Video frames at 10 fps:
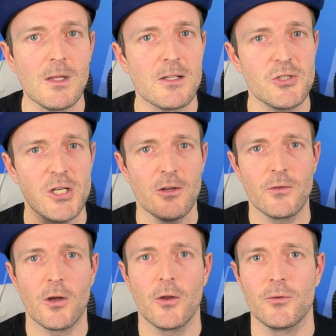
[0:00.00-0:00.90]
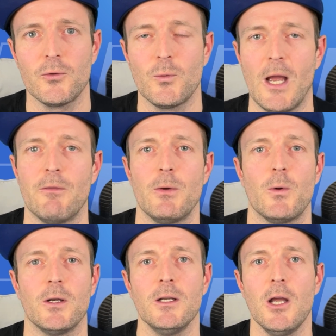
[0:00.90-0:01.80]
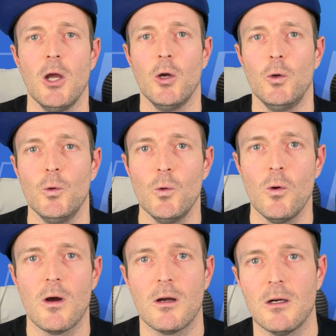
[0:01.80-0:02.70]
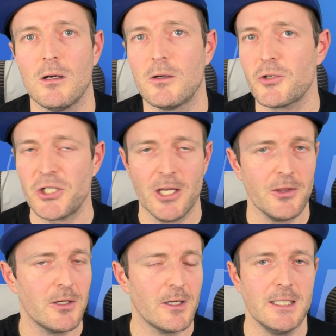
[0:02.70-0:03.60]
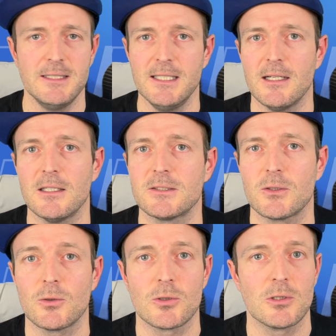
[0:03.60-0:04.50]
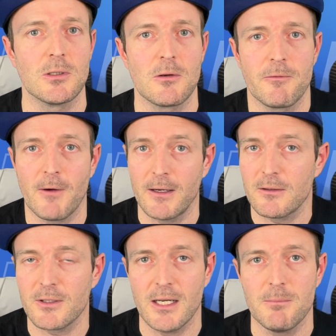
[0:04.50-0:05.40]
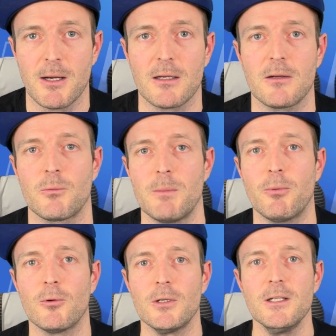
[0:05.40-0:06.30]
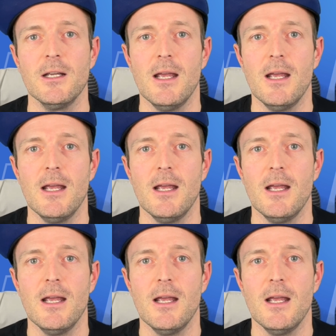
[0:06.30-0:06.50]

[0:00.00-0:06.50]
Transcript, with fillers: Cheers also to everyone who uh, shared their ideas or filed a bug report.